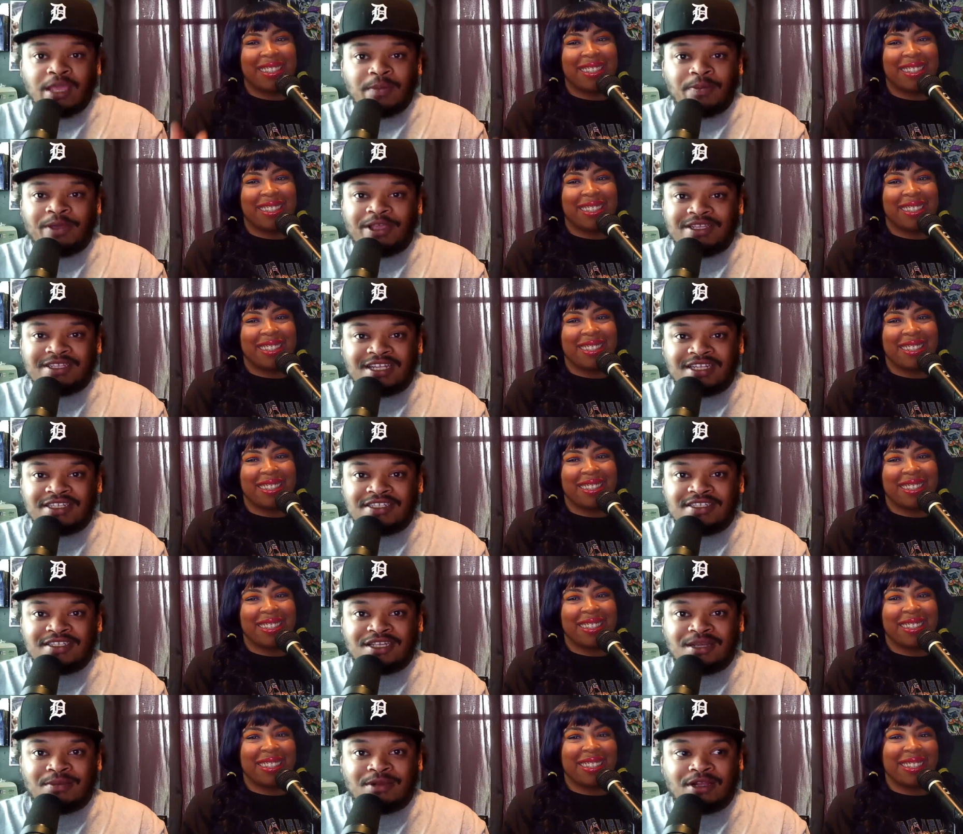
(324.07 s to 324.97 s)
Speaker 1: Apex Legends is
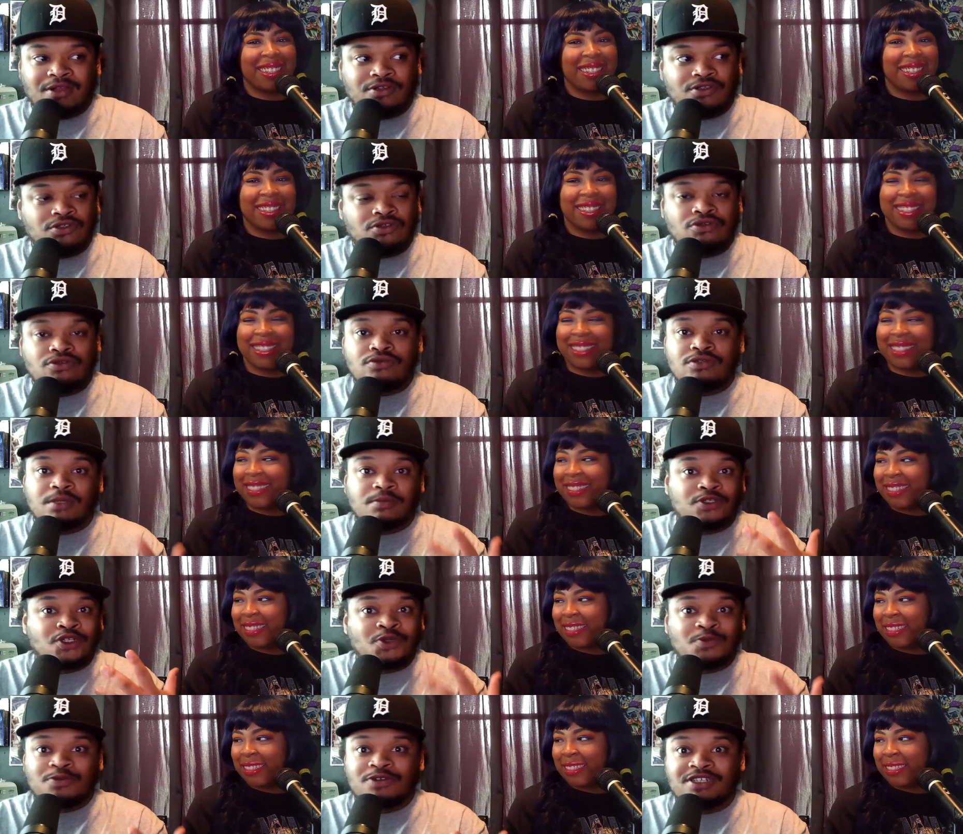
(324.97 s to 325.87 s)
coming out soon. I'm
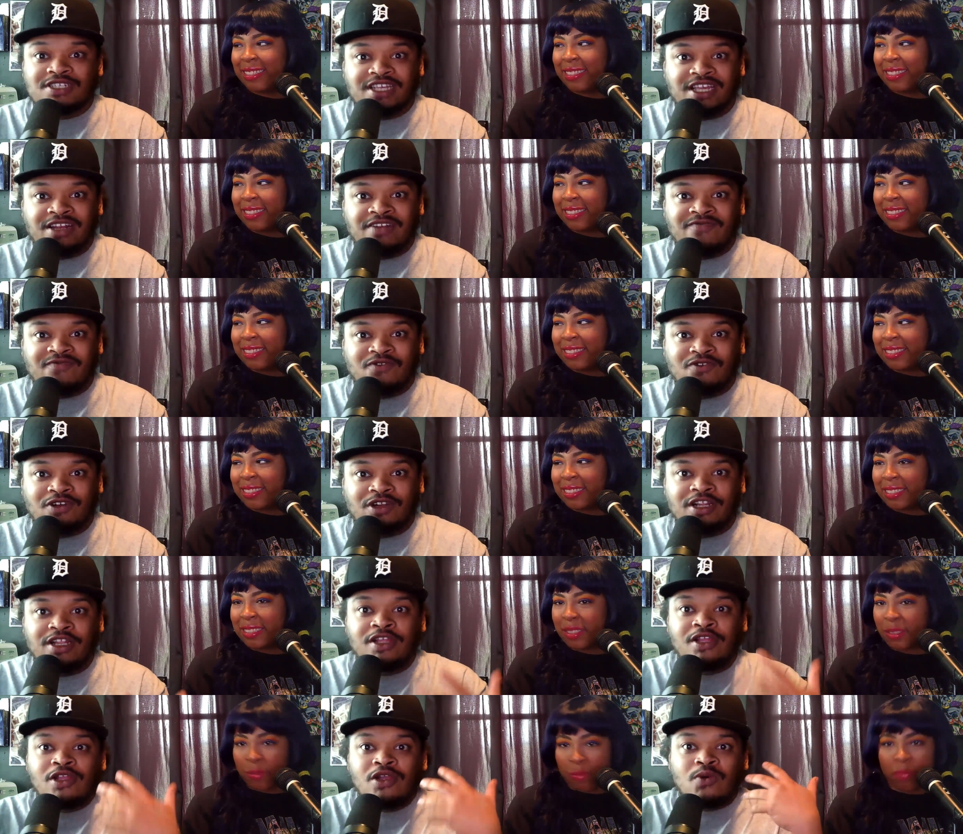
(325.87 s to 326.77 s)
super excited for
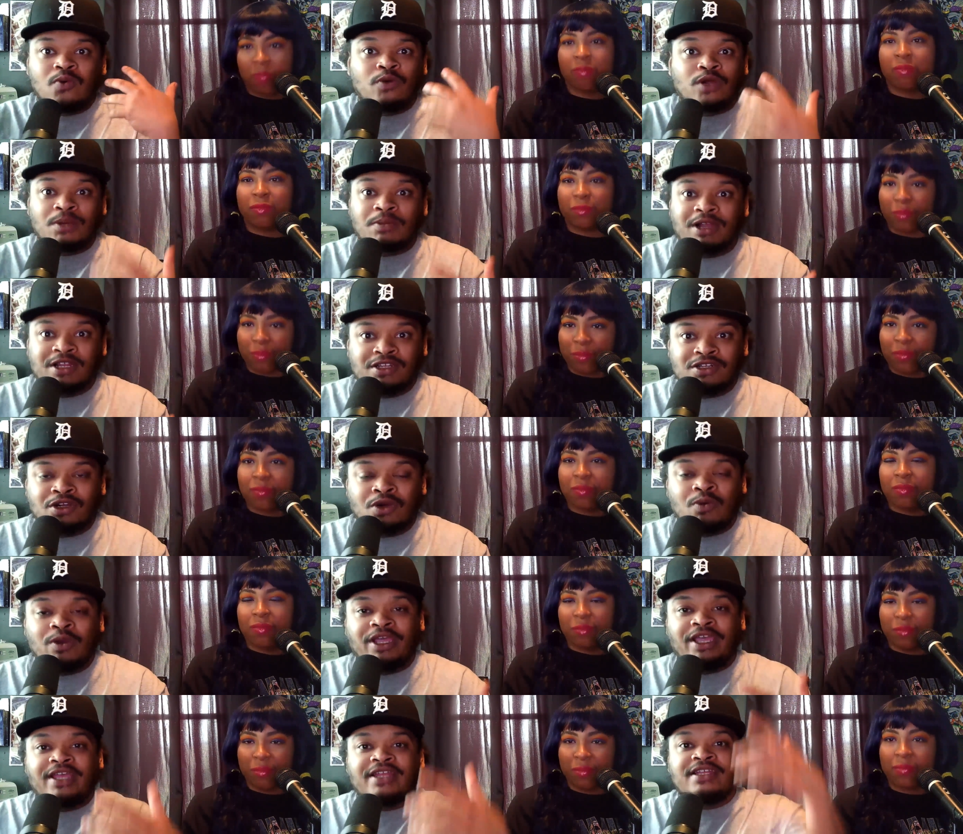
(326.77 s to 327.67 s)
it. We're about to go
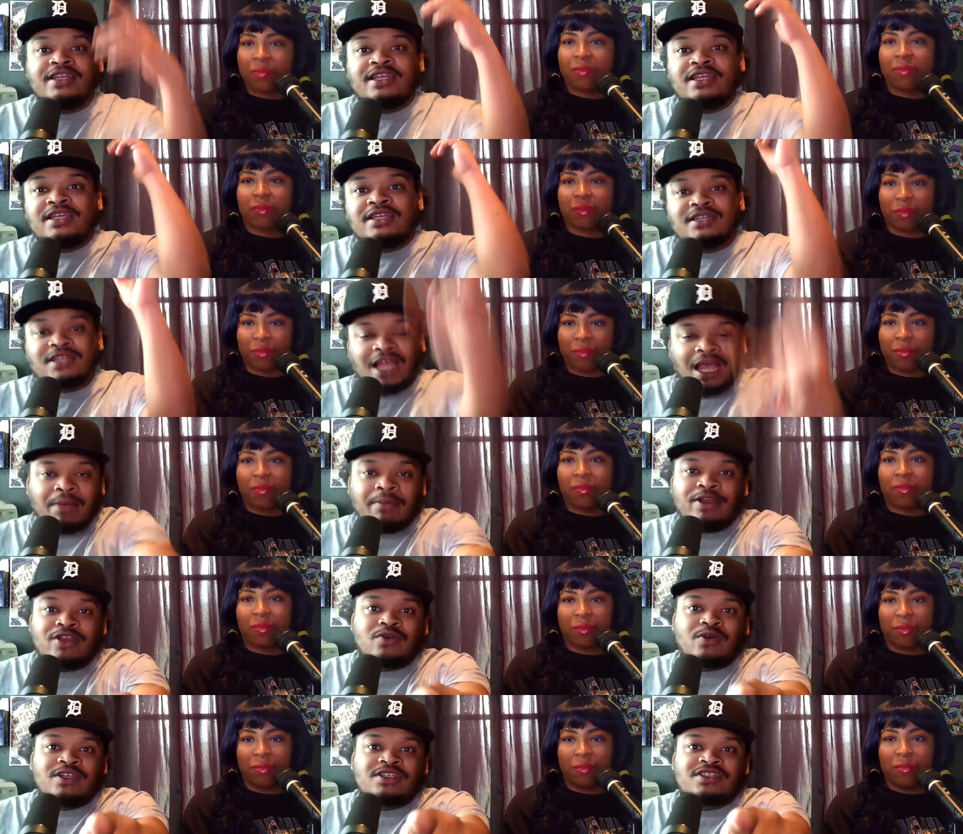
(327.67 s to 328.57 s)
in. Comment
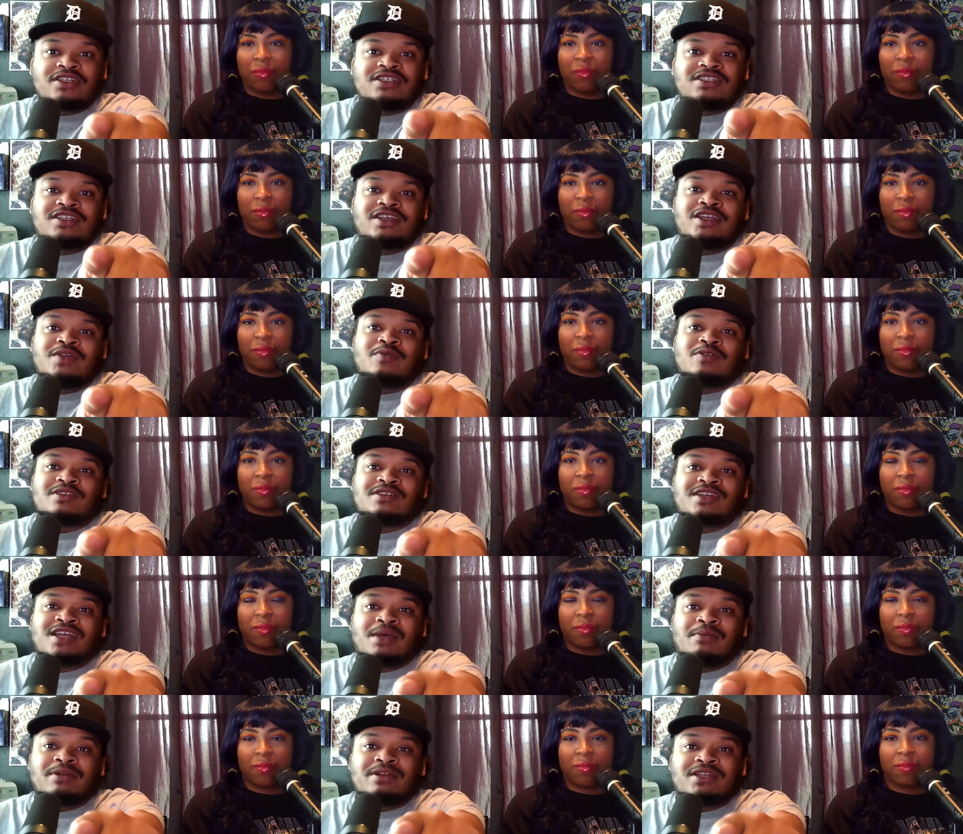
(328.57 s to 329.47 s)
Queen's going to tell you what to
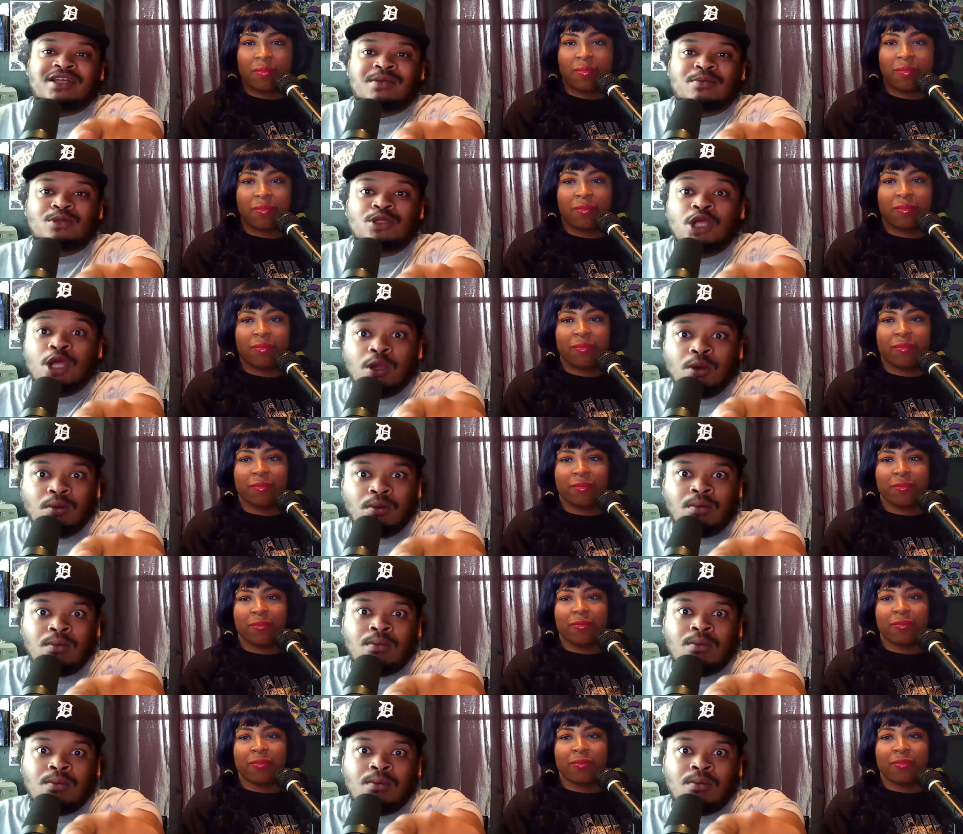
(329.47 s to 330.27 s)
comment down below.